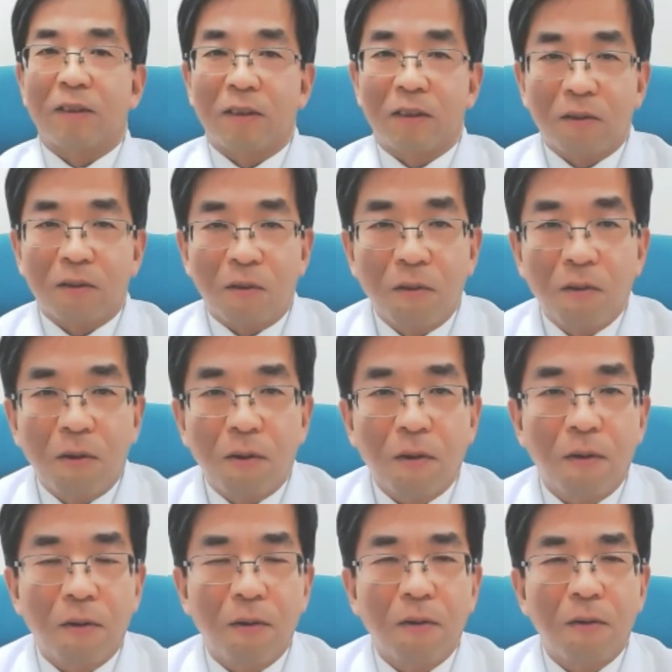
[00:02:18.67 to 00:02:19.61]

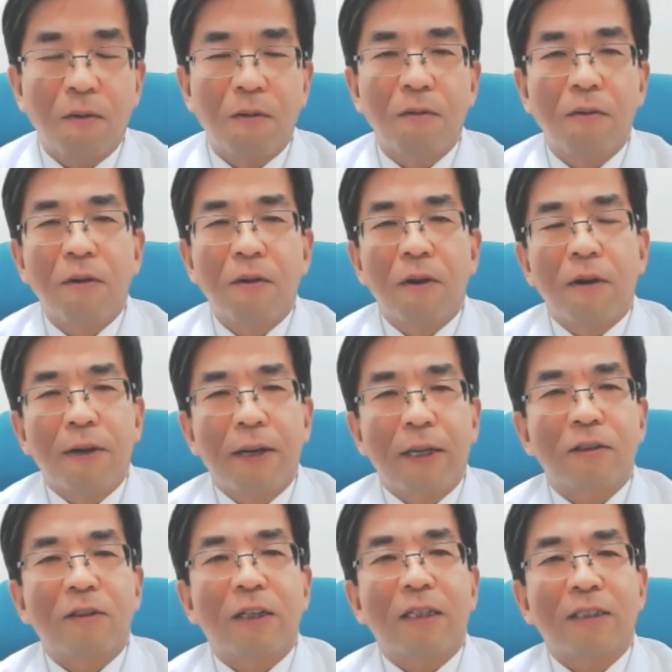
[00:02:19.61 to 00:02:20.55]
So
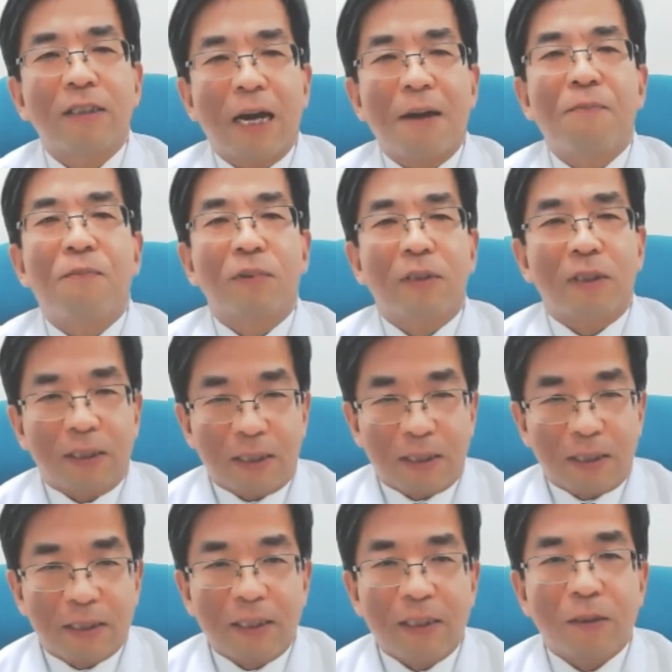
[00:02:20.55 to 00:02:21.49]
resonance
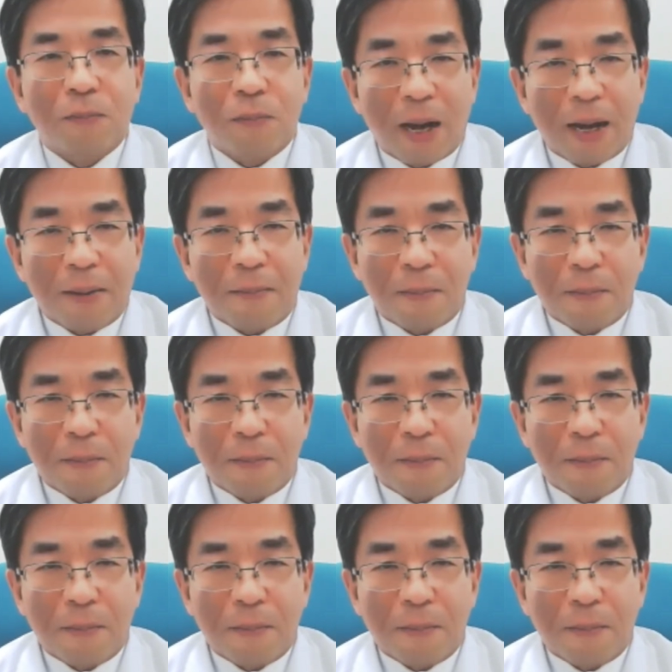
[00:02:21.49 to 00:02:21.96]
hypothesis is my